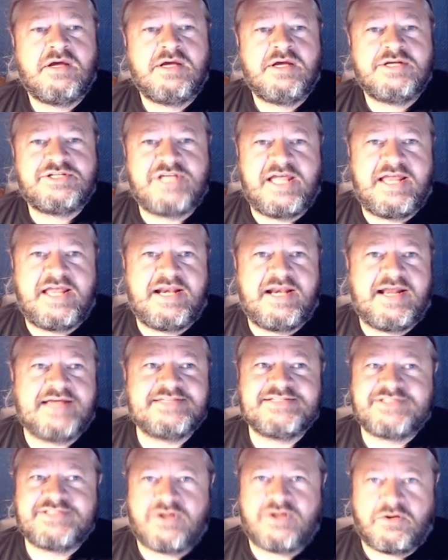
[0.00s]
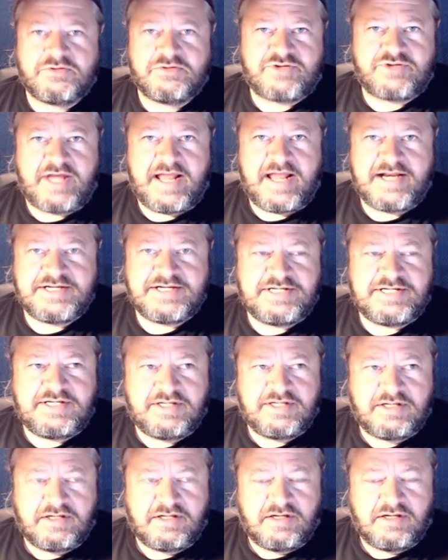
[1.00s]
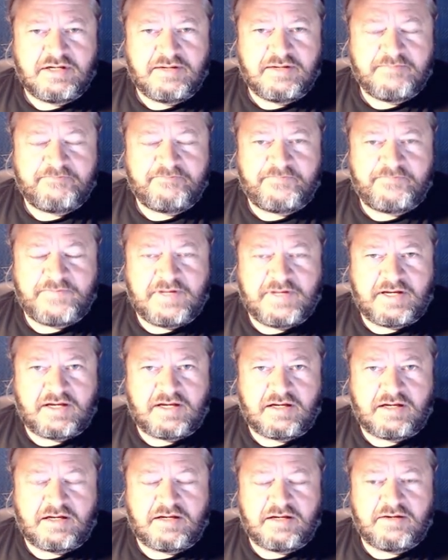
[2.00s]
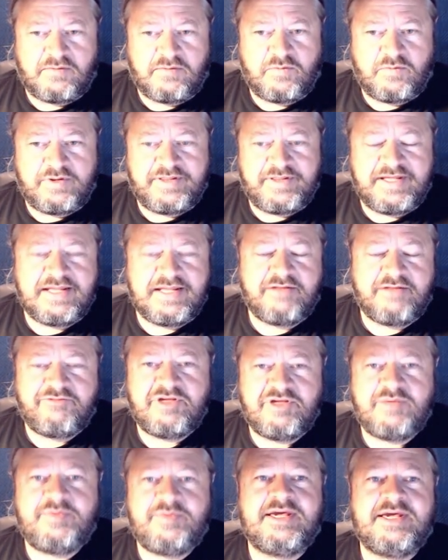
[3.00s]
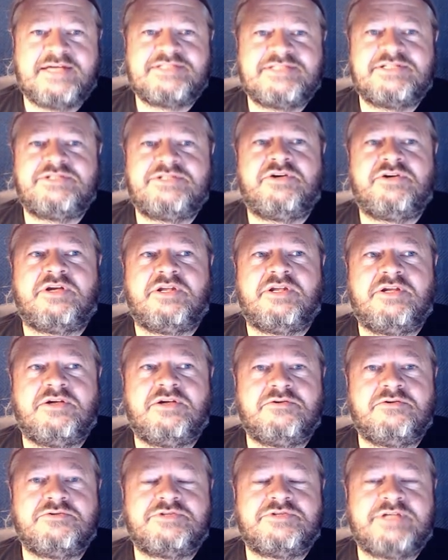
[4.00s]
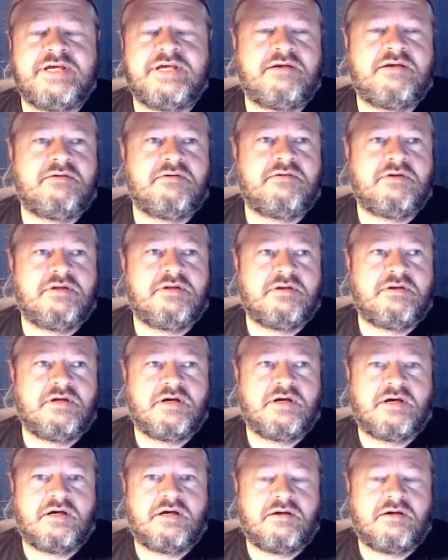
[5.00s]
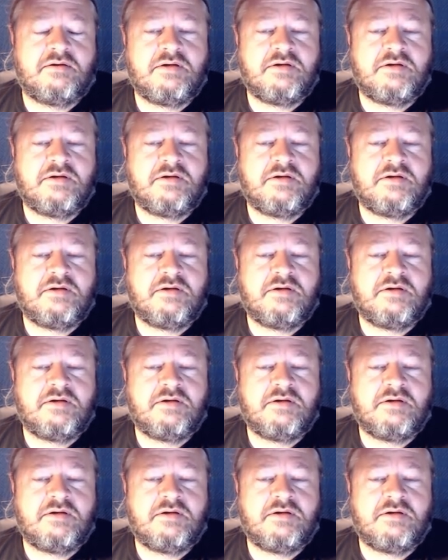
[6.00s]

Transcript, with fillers: Shannon has his own strategy uh, within the VPS that you can use That uh,